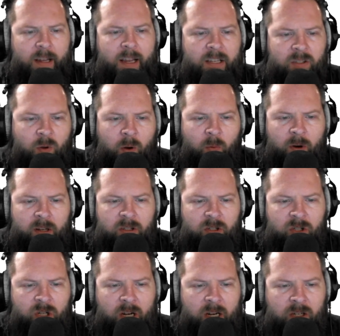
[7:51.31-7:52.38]
And so I want it to
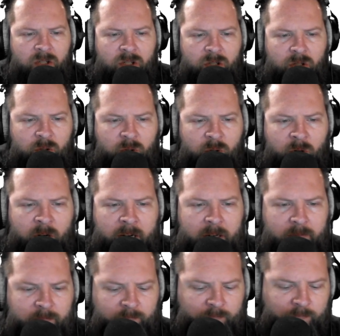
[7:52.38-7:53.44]
change to green.